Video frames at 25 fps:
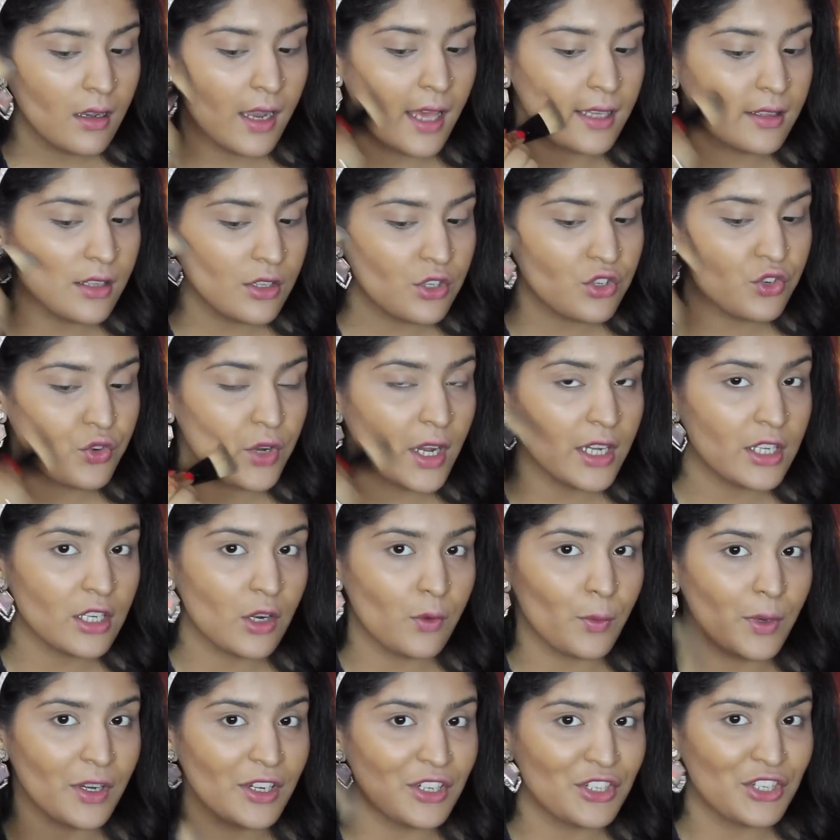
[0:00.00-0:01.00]
like the
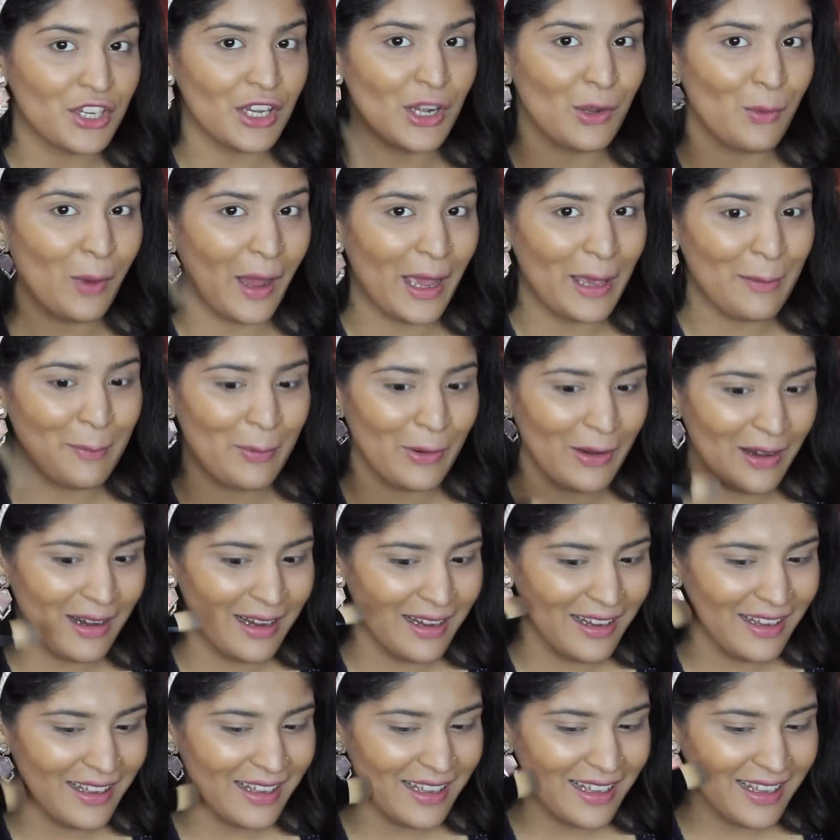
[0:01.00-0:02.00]
straighter windshield
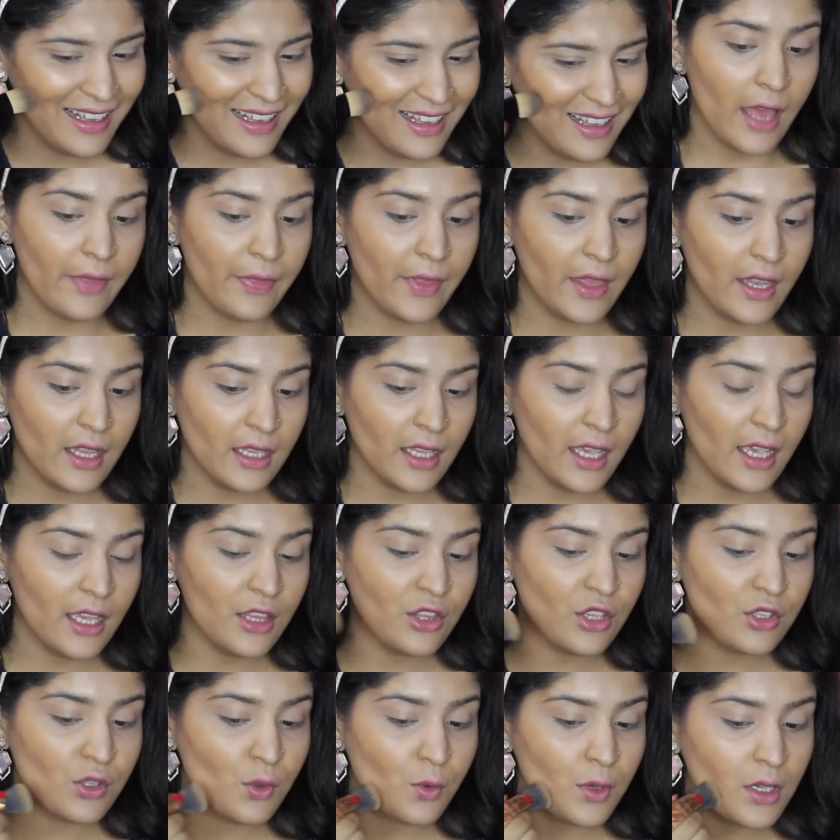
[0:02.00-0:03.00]
wiper. And then
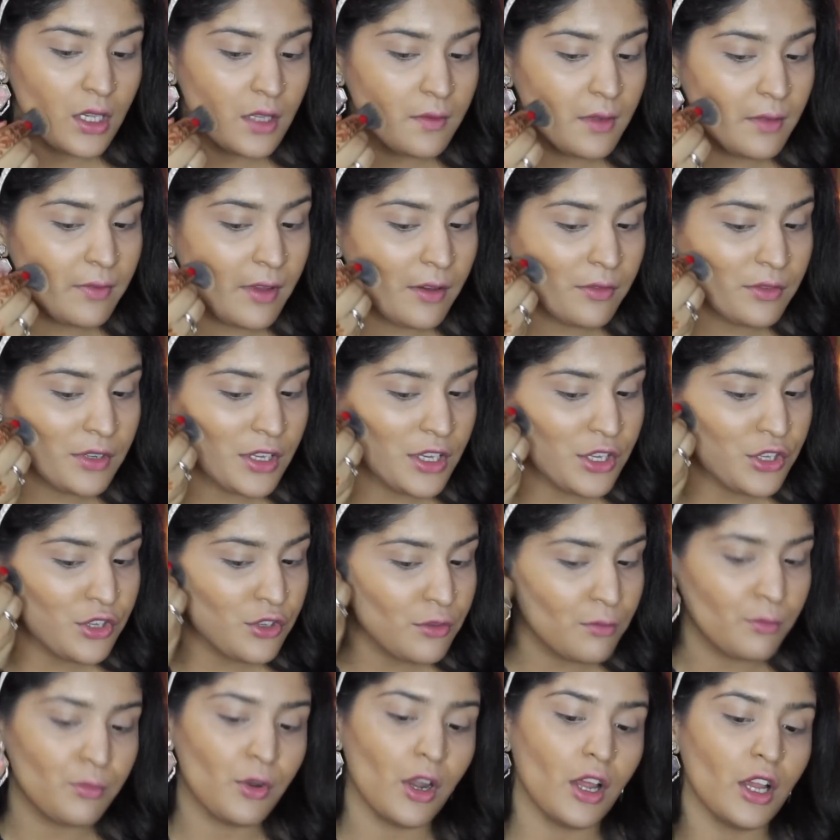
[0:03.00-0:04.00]
again, just going in the
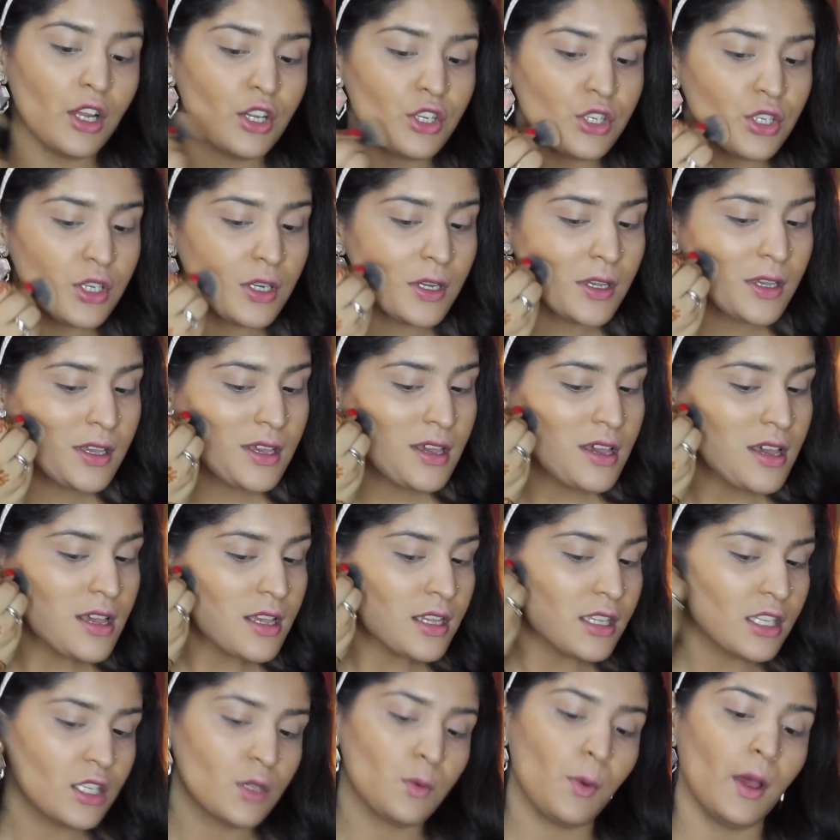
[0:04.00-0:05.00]
foundation brush,
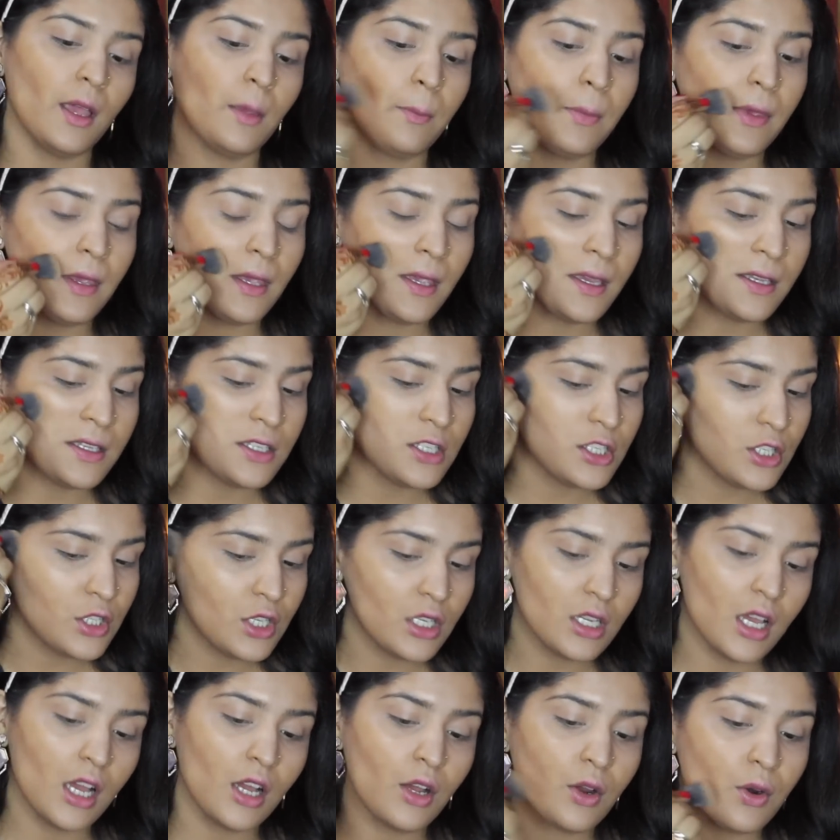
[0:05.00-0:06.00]
swiping
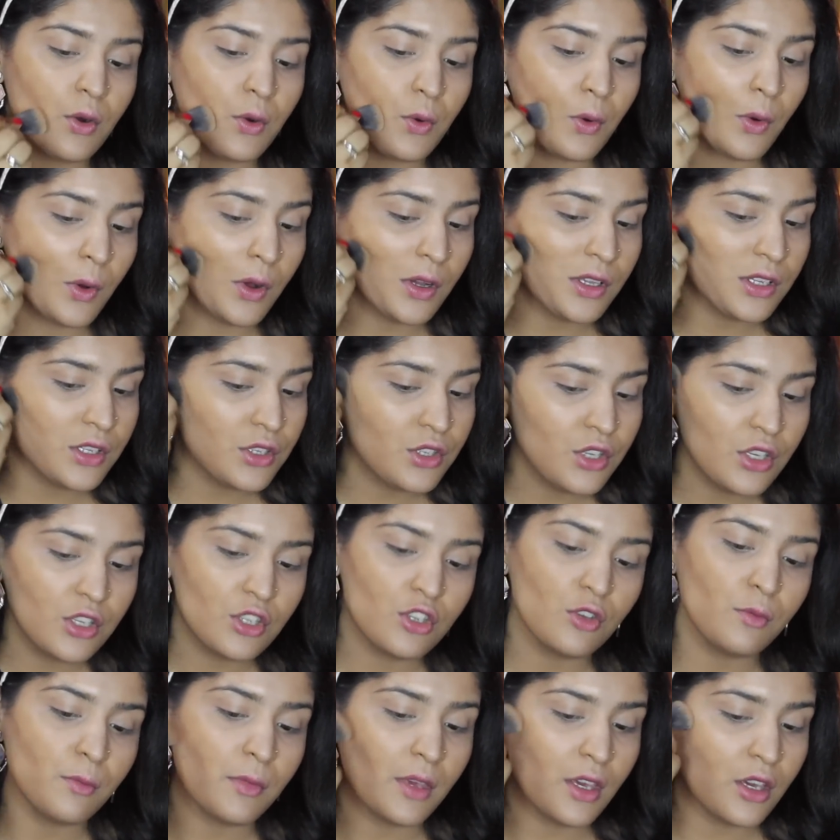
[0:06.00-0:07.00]
it across
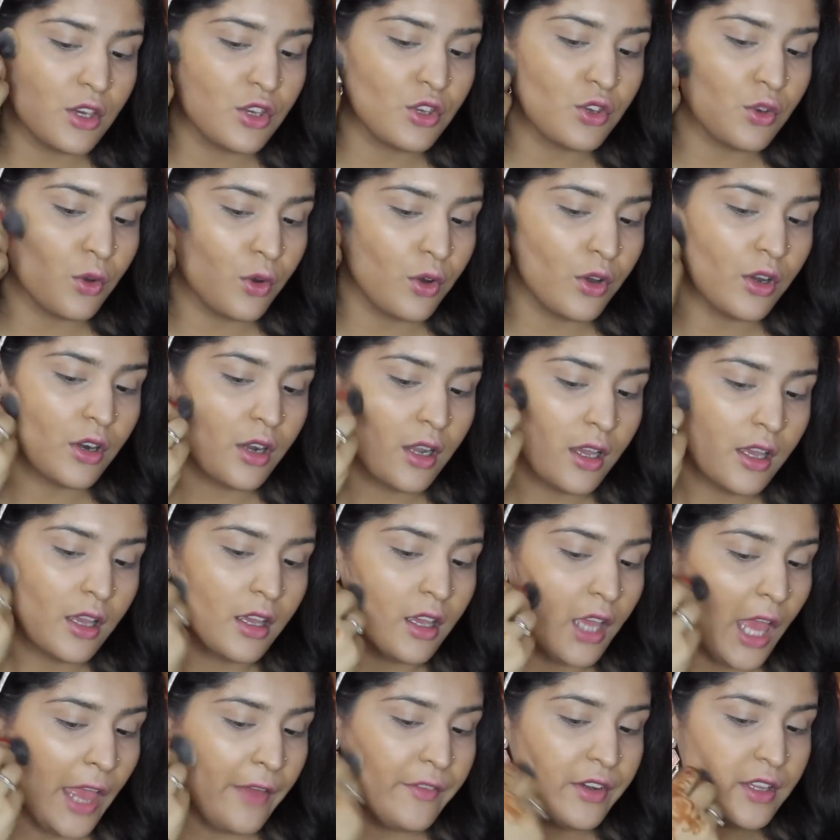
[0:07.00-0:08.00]
just to make sure
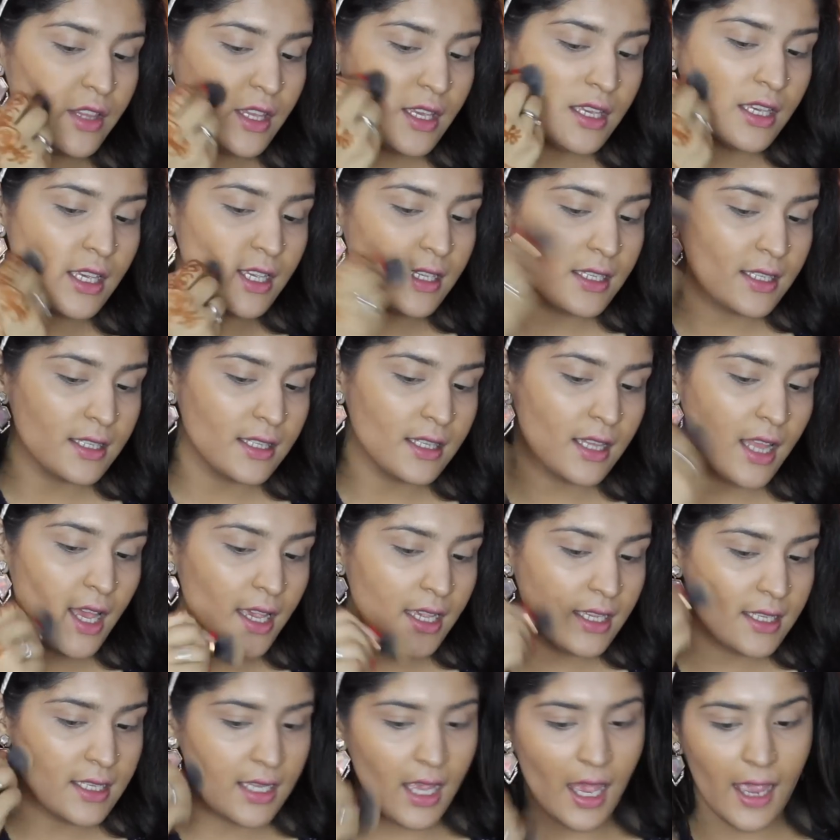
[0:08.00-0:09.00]
everything is
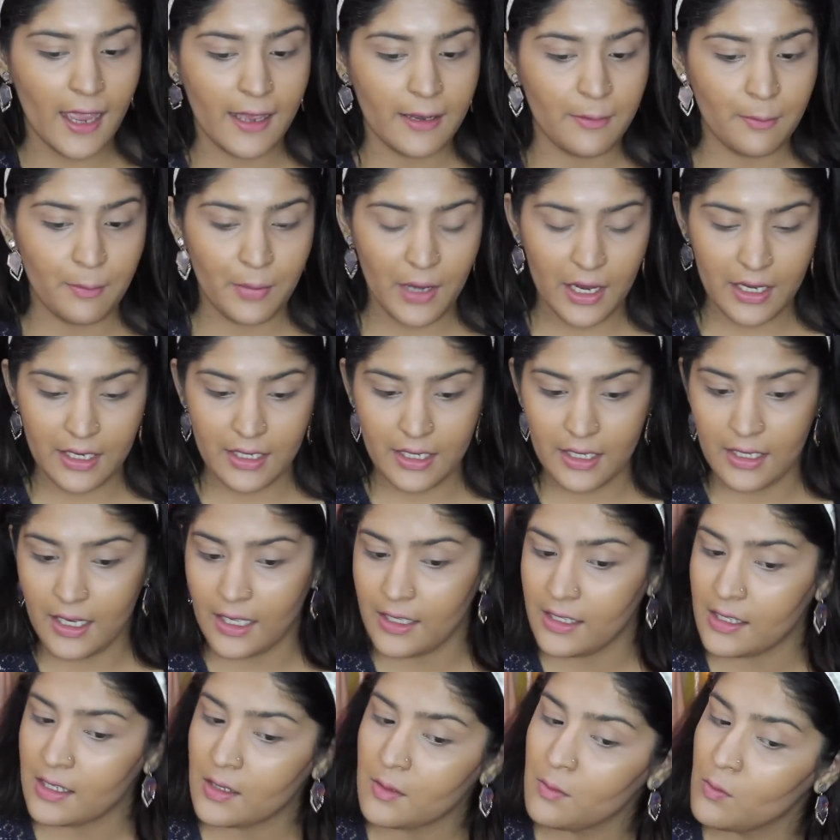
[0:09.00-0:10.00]
nice and blended
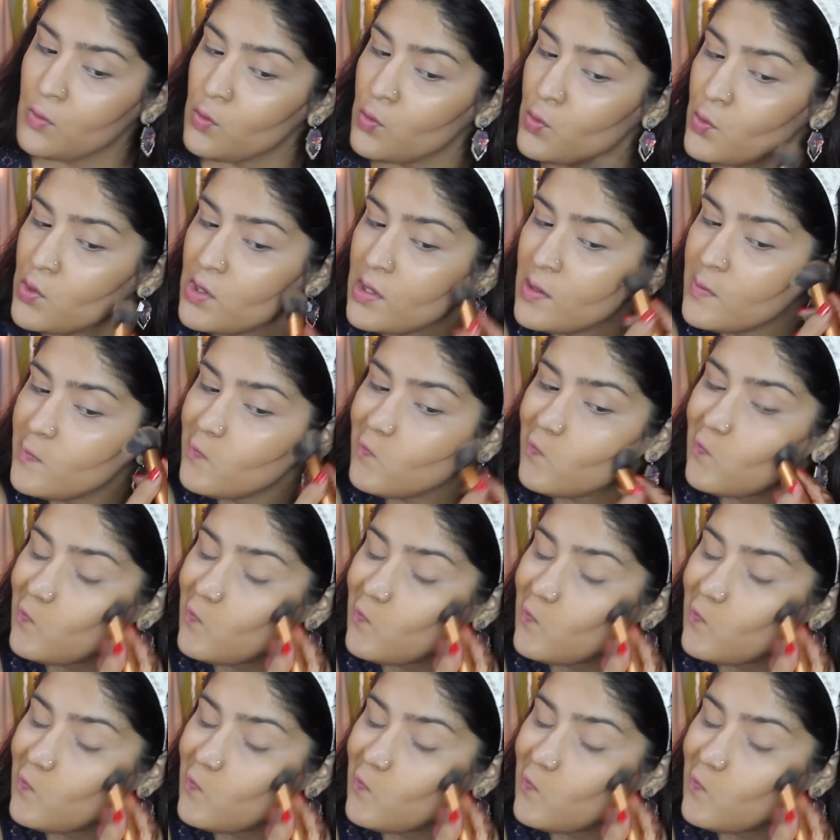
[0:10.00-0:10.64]
and smooth.